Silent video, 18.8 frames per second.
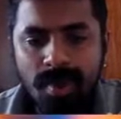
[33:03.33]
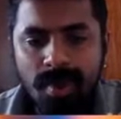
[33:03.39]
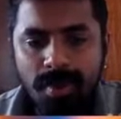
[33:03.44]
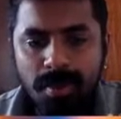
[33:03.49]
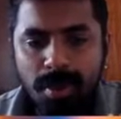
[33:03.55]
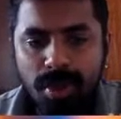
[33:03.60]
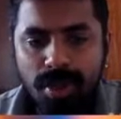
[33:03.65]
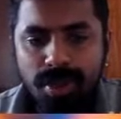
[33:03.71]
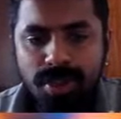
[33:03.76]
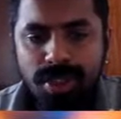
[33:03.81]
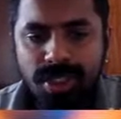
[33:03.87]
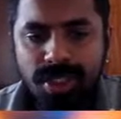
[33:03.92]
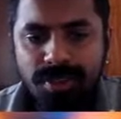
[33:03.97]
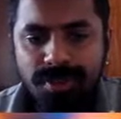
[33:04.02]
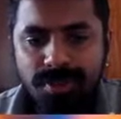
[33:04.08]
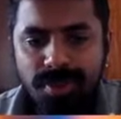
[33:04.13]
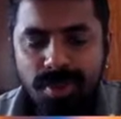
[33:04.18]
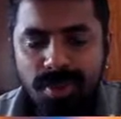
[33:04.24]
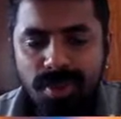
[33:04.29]
Pawn
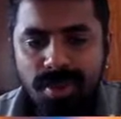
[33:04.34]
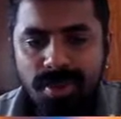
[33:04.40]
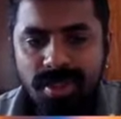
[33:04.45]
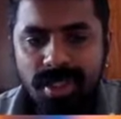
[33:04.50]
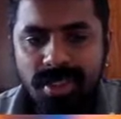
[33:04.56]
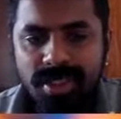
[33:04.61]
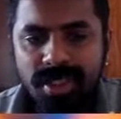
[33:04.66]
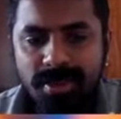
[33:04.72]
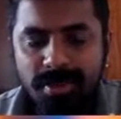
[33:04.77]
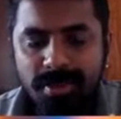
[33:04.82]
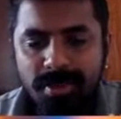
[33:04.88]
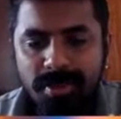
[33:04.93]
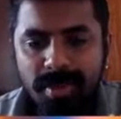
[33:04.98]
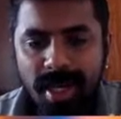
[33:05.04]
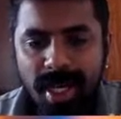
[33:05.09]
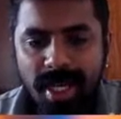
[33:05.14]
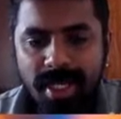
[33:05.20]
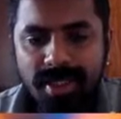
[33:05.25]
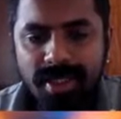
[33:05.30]
g4, that's a
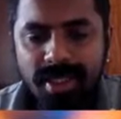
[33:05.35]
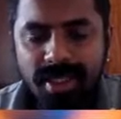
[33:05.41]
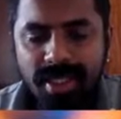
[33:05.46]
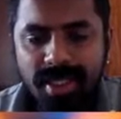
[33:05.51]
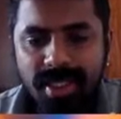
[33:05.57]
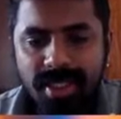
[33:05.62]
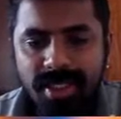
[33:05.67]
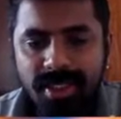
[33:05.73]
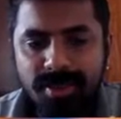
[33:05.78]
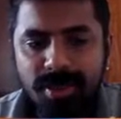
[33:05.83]
bad thing I guess,